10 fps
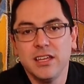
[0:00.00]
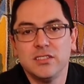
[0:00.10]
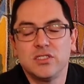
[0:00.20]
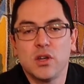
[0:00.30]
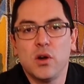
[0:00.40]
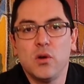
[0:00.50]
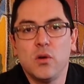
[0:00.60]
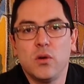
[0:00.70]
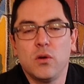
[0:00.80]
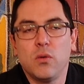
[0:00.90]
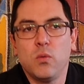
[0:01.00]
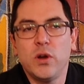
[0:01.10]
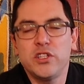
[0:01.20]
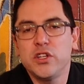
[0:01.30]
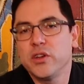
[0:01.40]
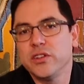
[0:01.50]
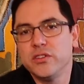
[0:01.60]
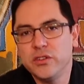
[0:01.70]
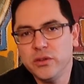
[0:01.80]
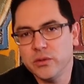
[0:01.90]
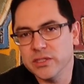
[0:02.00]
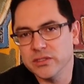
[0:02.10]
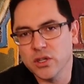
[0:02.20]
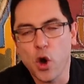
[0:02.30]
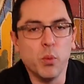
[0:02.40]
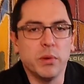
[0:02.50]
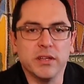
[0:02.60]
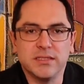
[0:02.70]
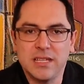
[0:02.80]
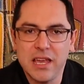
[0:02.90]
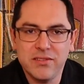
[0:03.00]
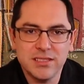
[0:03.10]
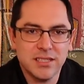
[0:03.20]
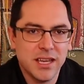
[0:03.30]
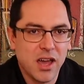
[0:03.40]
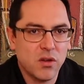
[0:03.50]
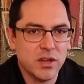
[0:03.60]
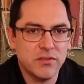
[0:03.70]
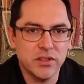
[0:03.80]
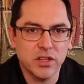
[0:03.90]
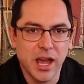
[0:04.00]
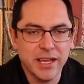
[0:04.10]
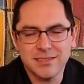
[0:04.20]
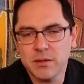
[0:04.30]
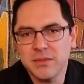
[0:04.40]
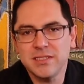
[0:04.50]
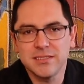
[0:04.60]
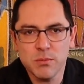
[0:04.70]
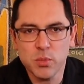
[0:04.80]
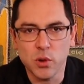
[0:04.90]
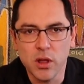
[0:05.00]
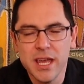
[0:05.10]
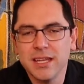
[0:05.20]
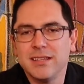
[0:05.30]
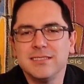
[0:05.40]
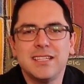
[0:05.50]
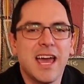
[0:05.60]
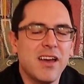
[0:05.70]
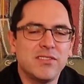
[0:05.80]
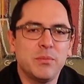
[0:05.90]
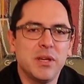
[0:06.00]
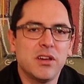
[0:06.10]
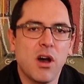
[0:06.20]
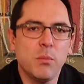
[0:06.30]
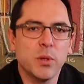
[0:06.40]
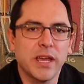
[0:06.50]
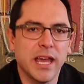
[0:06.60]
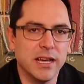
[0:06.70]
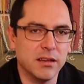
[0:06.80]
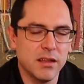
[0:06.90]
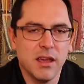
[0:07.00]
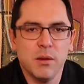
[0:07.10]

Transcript: So what you can do is open a savings account if you'd like, something simple. It doesn't have to be complicated.